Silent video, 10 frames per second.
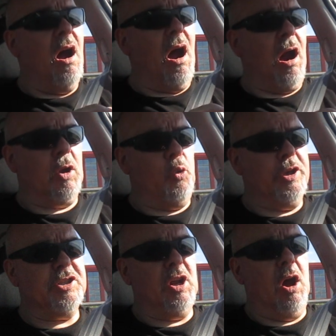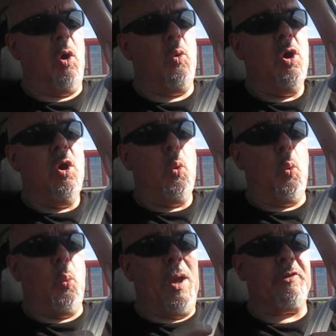are going to know
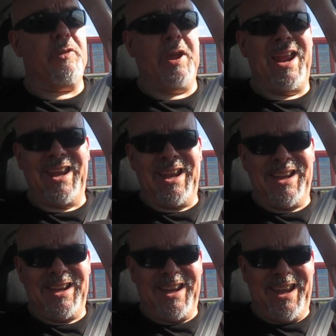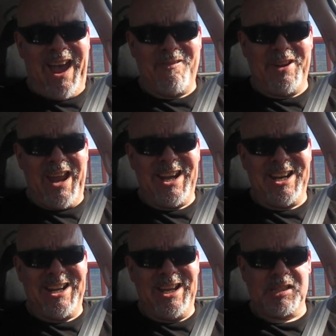whether they're getting
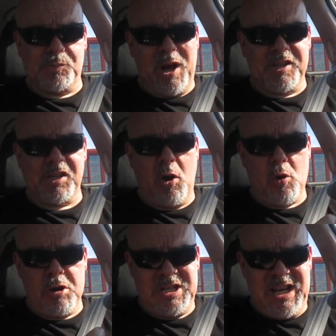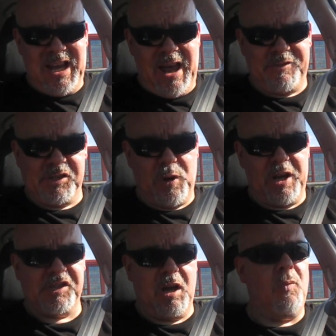caffeinated espresso or decaf
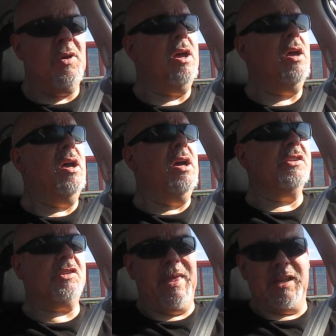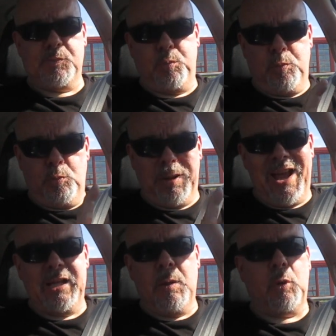espresso. So that's
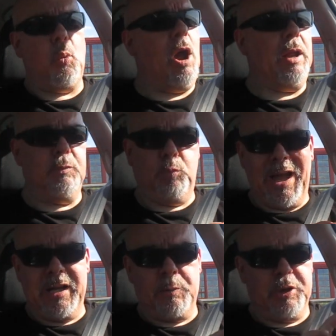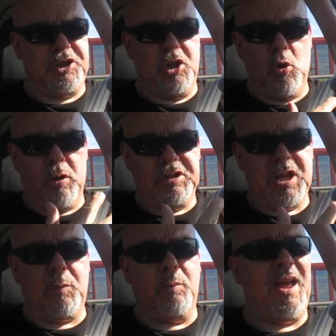blind number one. Blind number two, or the
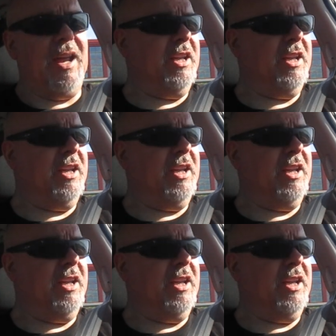double blind,